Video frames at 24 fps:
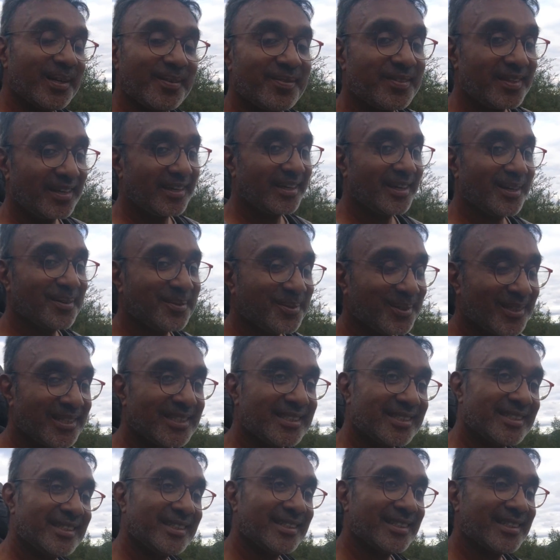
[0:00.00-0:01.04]
if they get
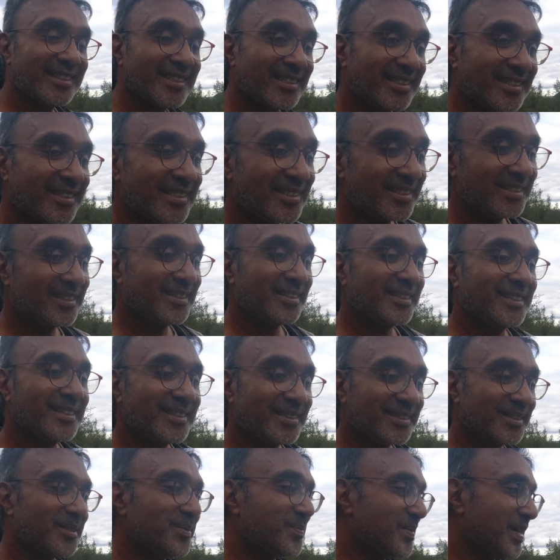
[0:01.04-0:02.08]
worse than this,
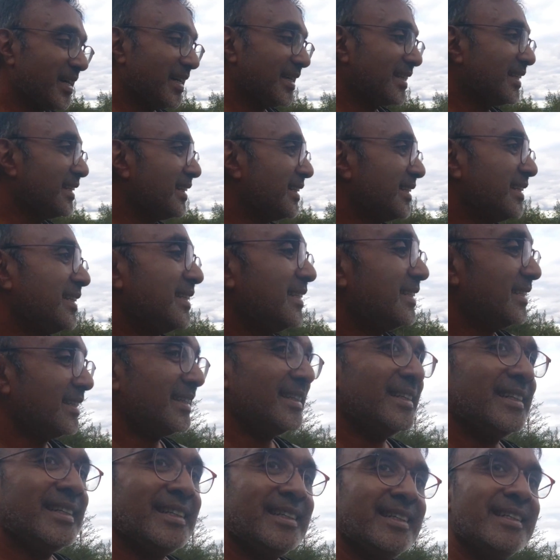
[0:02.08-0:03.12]
oh man.
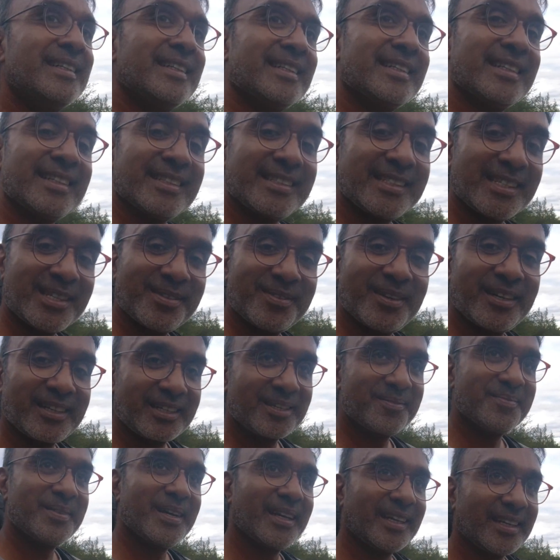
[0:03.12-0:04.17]
Let's see if I
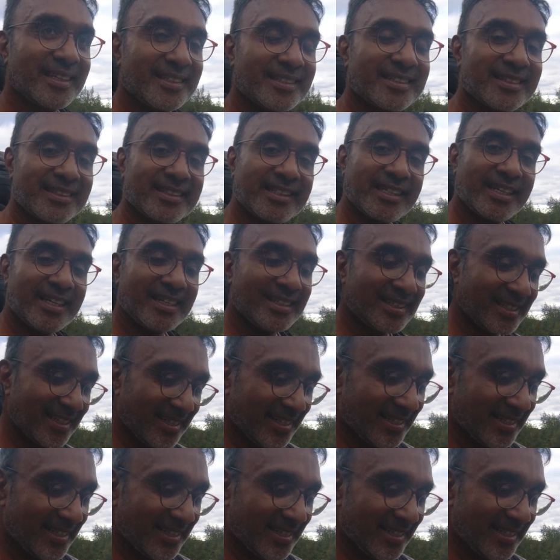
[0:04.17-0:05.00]
can make it till the end.